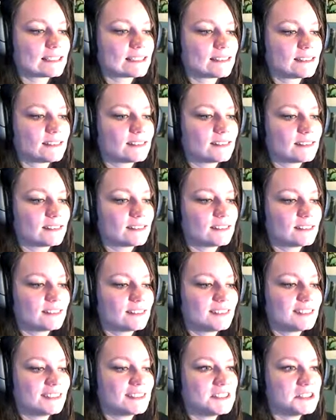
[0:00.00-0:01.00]
to hurry the fuck
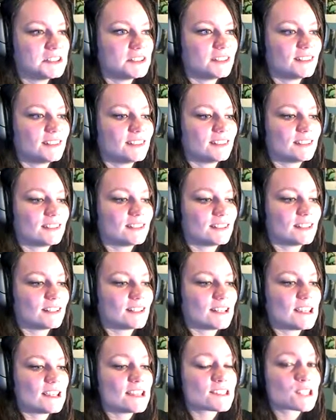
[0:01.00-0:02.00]
up. Should
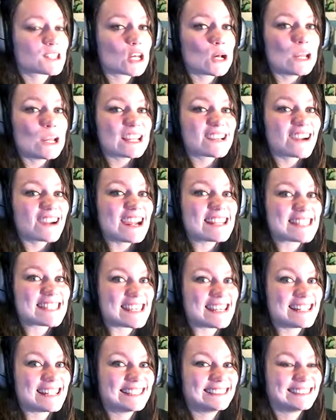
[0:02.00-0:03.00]
be a matter He's of going hours.
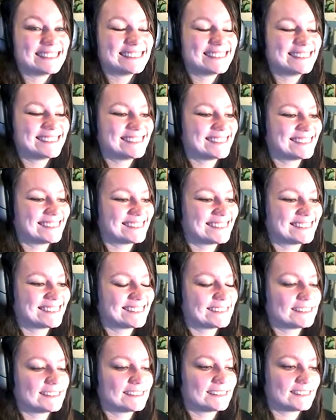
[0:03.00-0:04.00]
crazy. Just hang
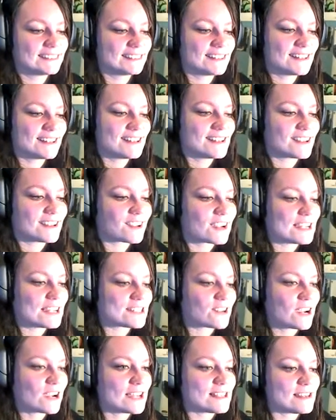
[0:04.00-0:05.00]
in there.
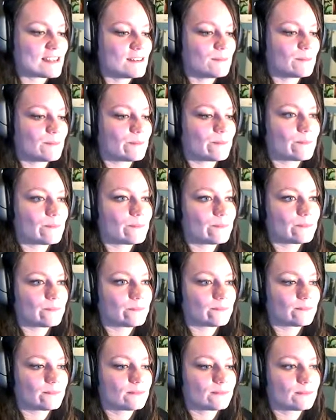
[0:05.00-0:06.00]
Crazy, crazy. Keep me
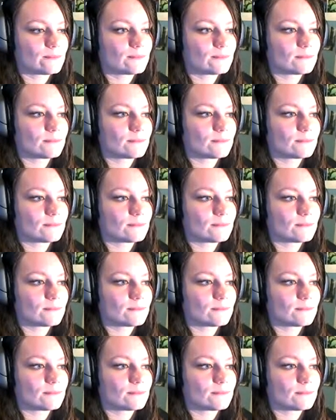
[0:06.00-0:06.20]
posted.